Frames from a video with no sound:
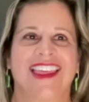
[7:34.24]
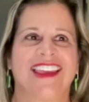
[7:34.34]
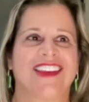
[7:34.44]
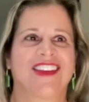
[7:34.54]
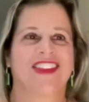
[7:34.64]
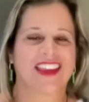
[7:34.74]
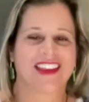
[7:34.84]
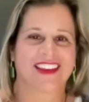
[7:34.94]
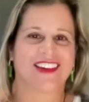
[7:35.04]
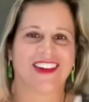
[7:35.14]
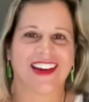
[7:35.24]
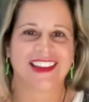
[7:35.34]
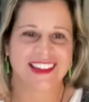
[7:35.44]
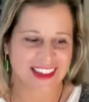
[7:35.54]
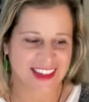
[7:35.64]
thank you. Thank you.
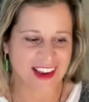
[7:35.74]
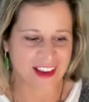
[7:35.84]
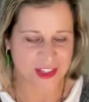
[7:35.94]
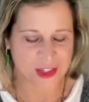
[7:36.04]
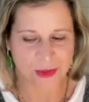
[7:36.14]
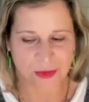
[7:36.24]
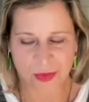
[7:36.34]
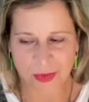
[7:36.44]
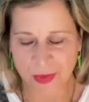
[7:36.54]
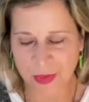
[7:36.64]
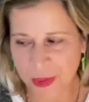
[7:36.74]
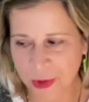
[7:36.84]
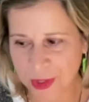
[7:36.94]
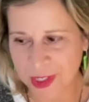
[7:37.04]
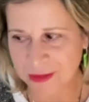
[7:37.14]
And yeah, so
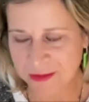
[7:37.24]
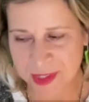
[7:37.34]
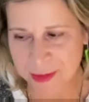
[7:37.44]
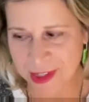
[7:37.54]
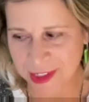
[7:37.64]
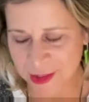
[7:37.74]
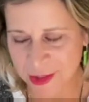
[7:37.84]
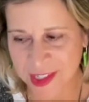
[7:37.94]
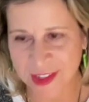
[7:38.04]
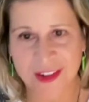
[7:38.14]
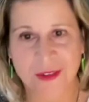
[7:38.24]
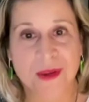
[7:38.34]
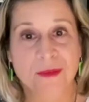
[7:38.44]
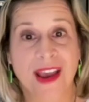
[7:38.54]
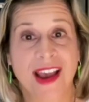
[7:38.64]
30 some odd years later, I
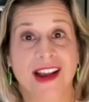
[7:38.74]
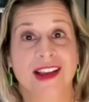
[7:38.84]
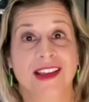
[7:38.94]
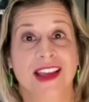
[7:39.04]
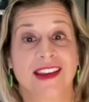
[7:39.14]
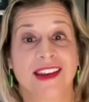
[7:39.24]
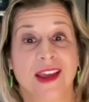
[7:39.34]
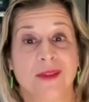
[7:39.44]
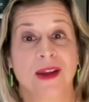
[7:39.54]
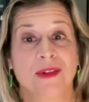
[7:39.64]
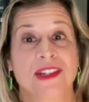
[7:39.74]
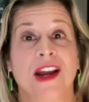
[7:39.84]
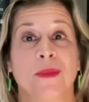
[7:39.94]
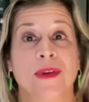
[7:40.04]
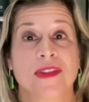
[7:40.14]
went back and had my
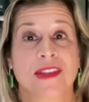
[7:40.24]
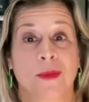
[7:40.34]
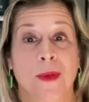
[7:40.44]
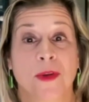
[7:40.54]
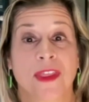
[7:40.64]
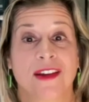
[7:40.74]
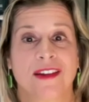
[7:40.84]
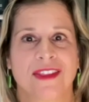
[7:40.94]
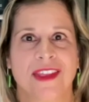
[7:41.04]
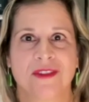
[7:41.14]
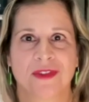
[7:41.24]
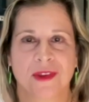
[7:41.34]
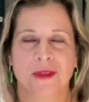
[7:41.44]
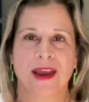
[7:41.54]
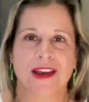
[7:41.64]
retirement ceremony there. And thankfully,
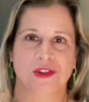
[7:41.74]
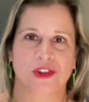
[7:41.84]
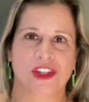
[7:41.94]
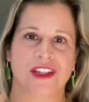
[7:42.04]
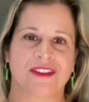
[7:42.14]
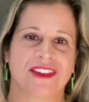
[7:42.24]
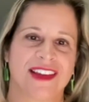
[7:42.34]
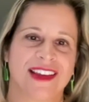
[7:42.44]
the Master Chief